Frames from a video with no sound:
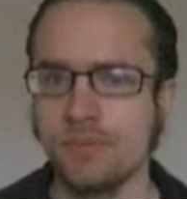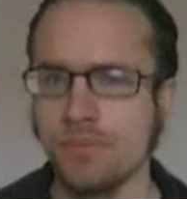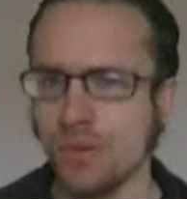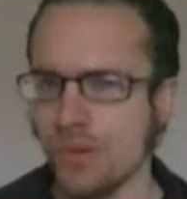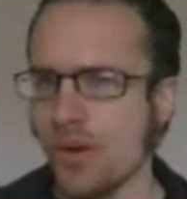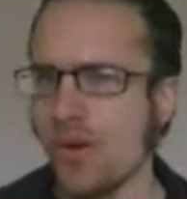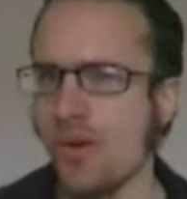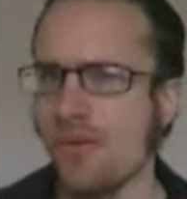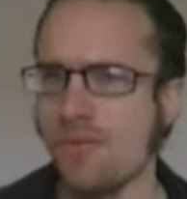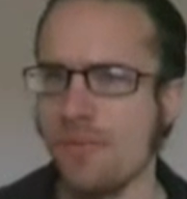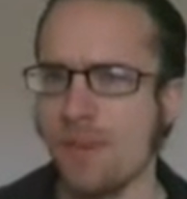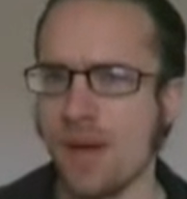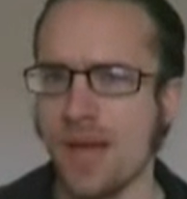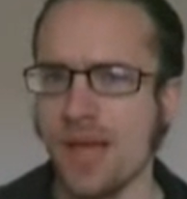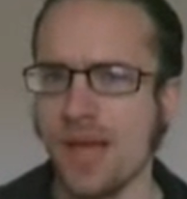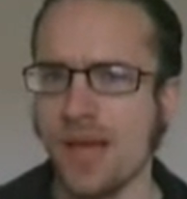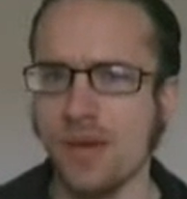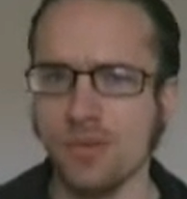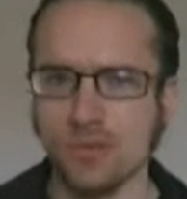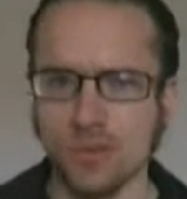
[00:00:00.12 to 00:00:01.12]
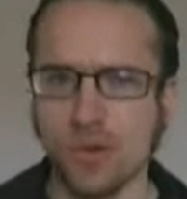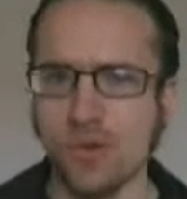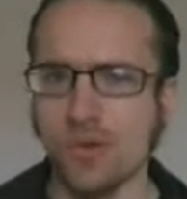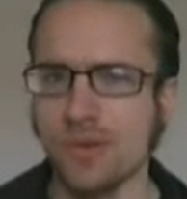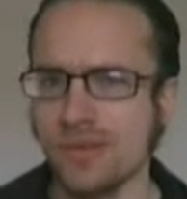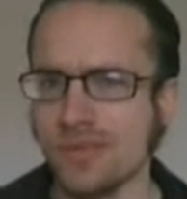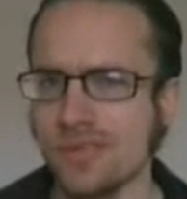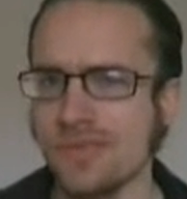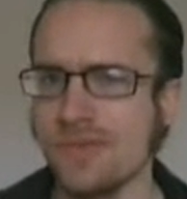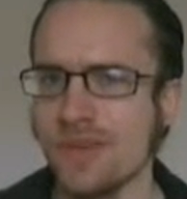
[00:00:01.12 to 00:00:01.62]
put off by how
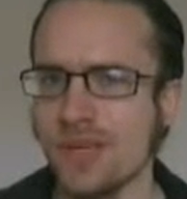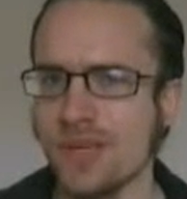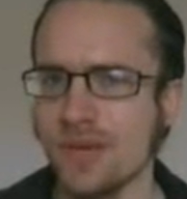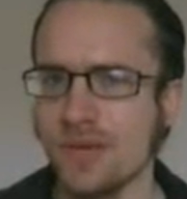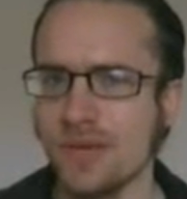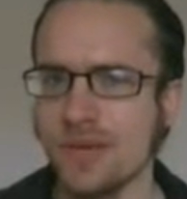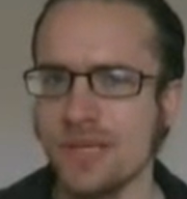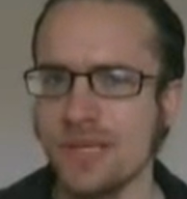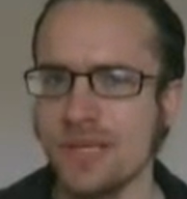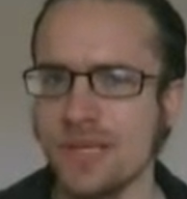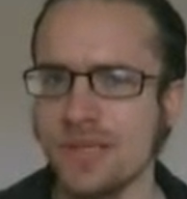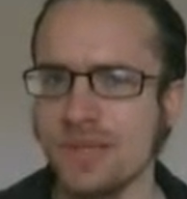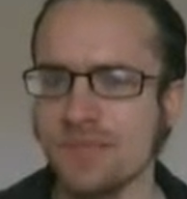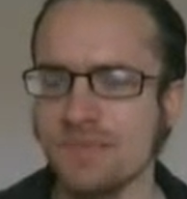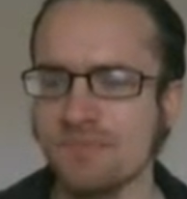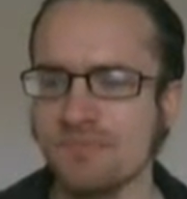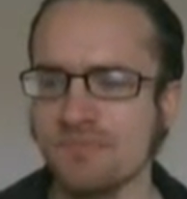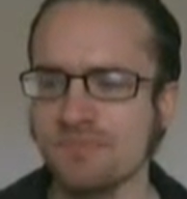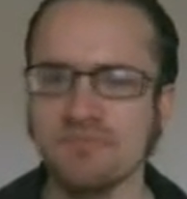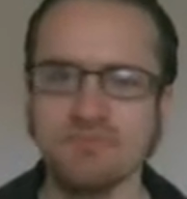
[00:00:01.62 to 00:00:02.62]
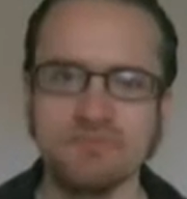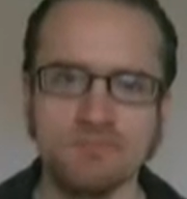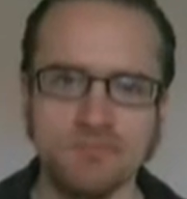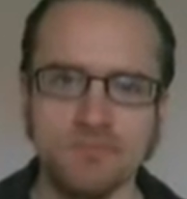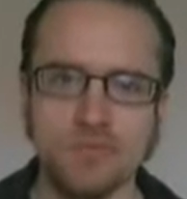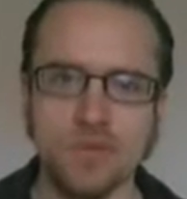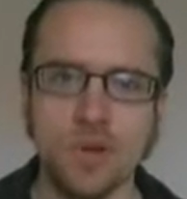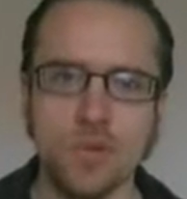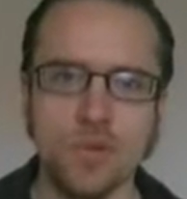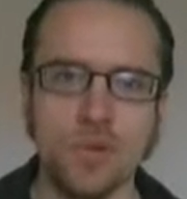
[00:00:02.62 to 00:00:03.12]
long this video is,
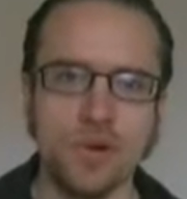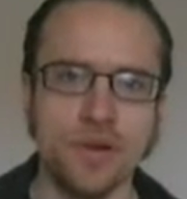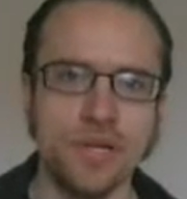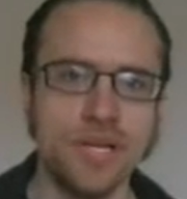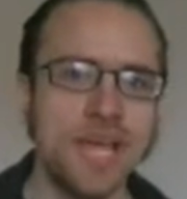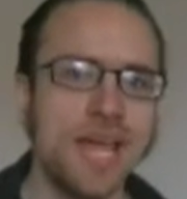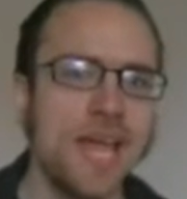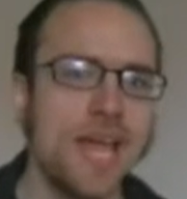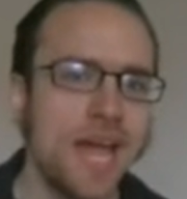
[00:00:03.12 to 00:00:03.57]
don't worry.